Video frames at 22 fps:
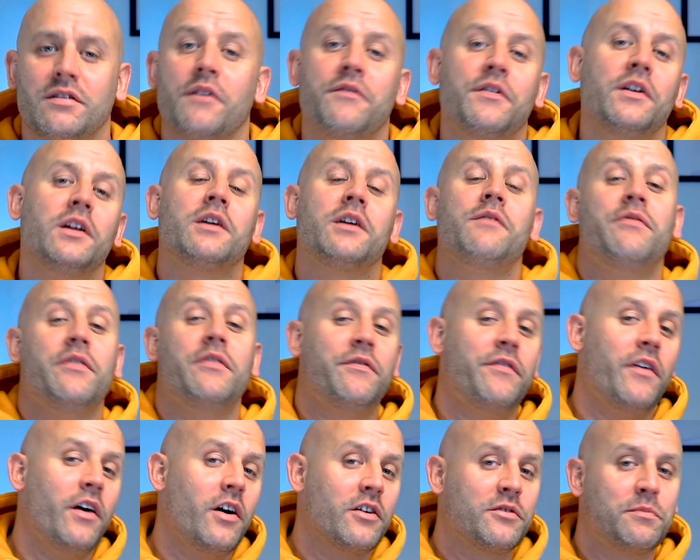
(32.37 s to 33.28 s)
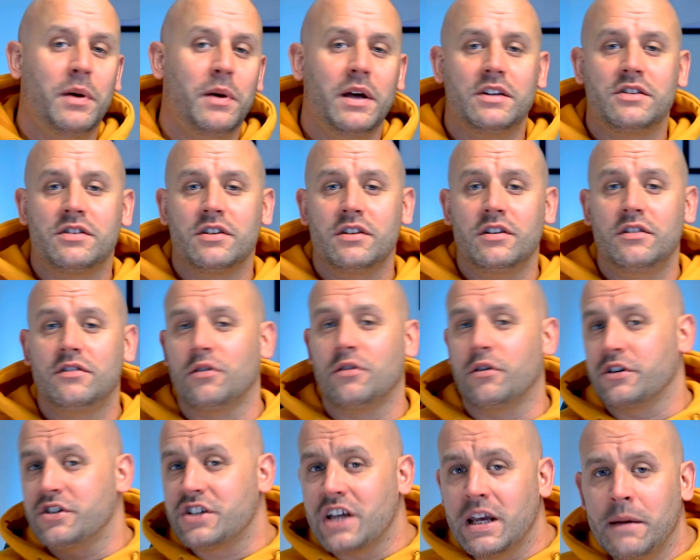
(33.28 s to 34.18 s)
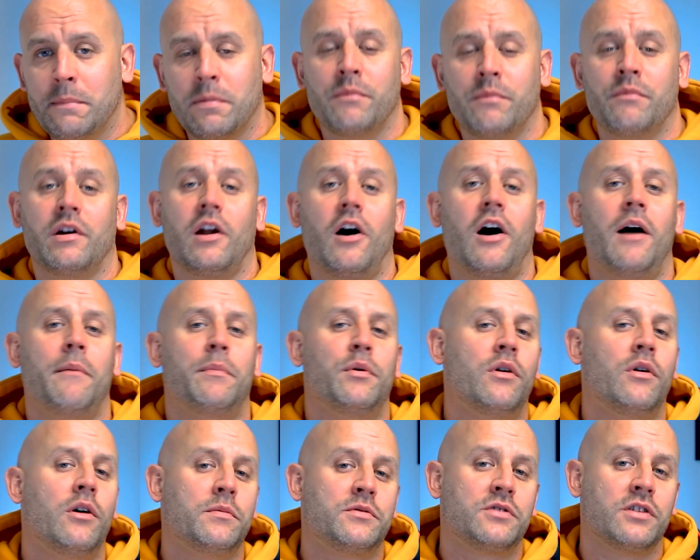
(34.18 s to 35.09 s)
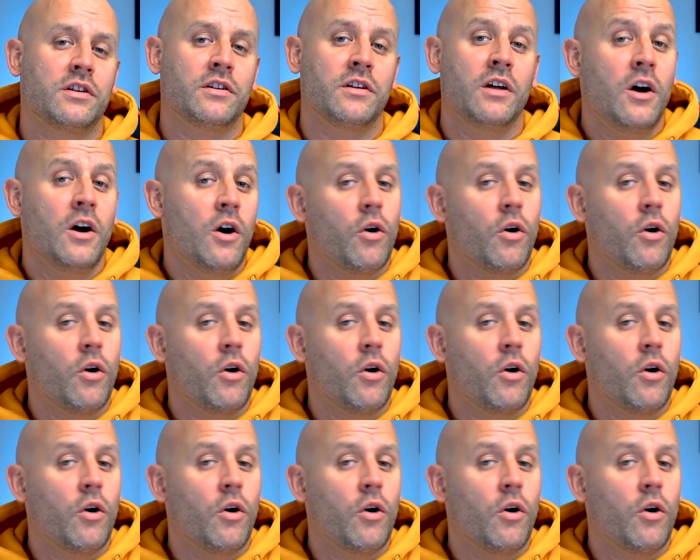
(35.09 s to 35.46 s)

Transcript: if you're looking for fast pictures or a cheap and reliable option,